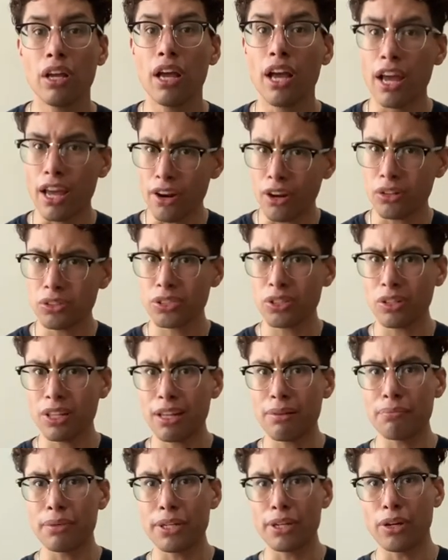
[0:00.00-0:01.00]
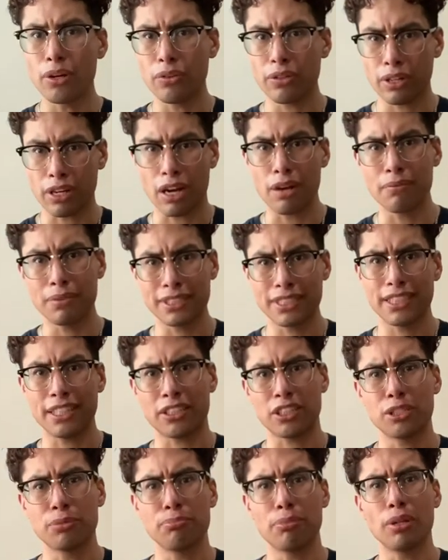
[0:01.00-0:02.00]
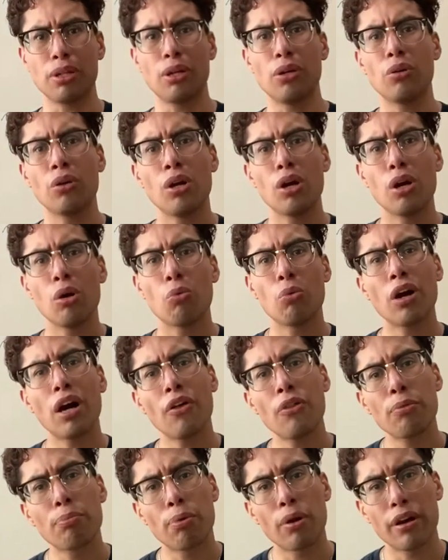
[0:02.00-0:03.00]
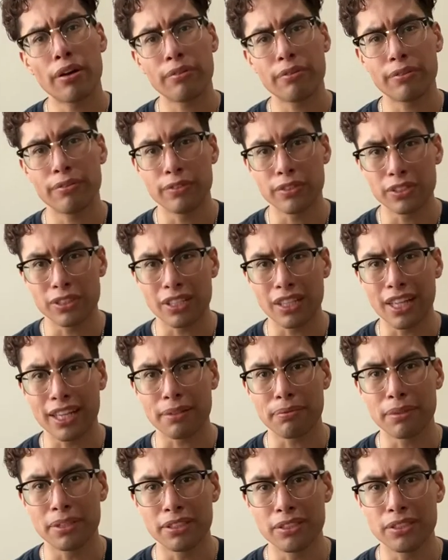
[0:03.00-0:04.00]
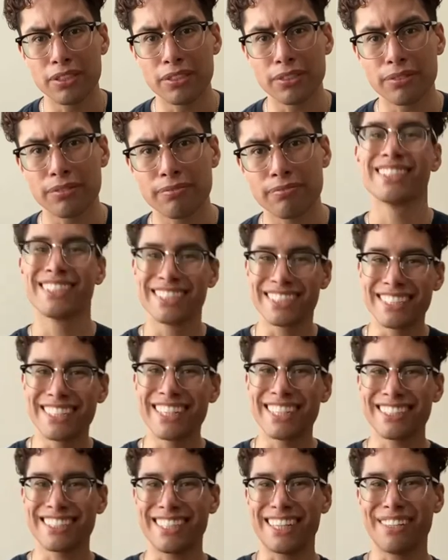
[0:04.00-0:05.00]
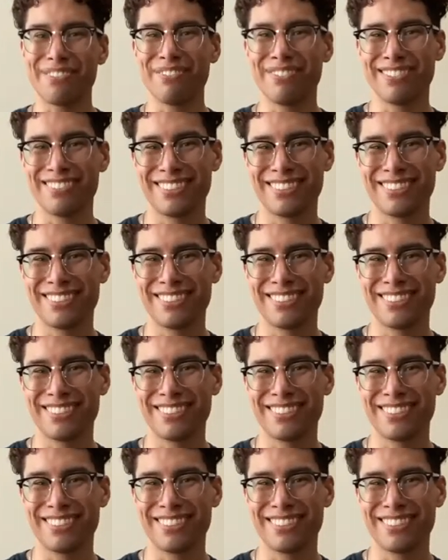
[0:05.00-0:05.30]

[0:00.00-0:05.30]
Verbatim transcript: And also let me know in the comments section below what other product reviews you'd like me to do. See you next time.